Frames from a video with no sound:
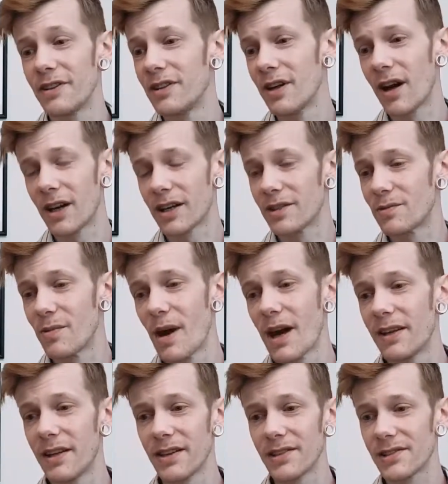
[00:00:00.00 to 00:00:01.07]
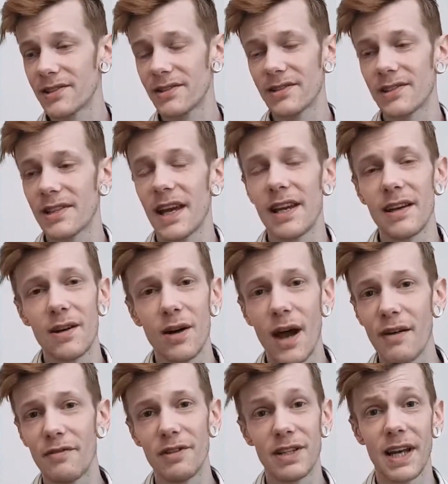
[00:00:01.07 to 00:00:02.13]
You, I could wear this, say,
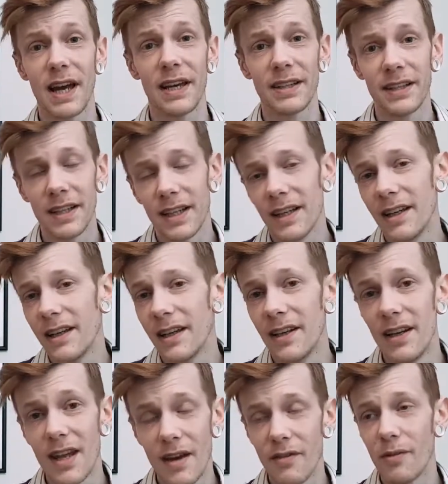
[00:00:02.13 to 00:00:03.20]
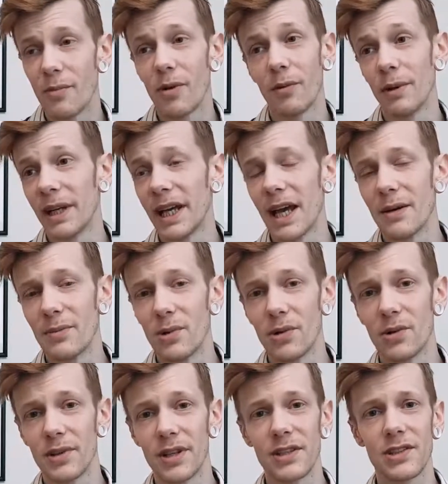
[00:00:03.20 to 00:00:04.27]
every day, never probably get
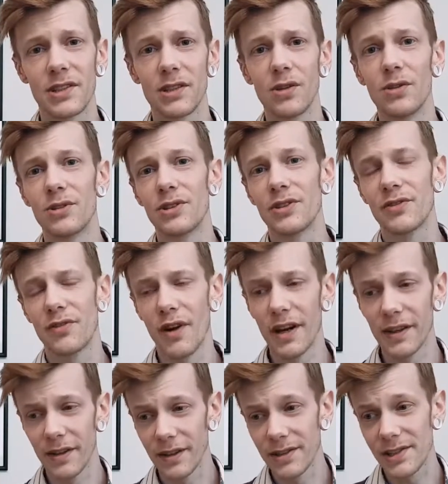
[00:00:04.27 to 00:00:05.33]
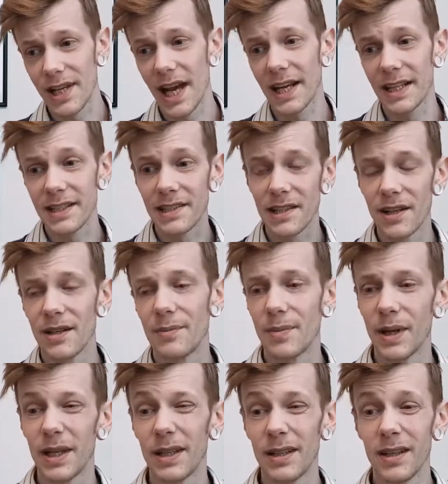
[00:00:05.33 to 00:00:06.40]
bored. It's a gorgeous fragrance and it's going to
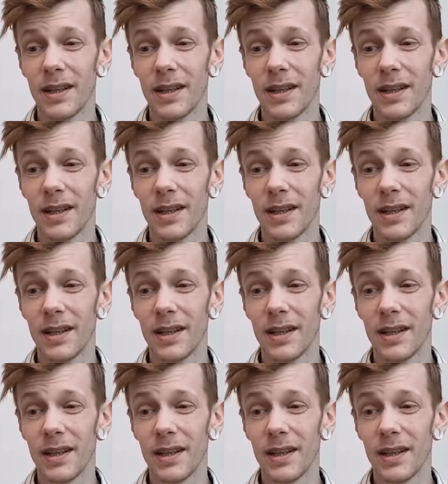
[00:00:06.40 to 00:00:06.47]
be.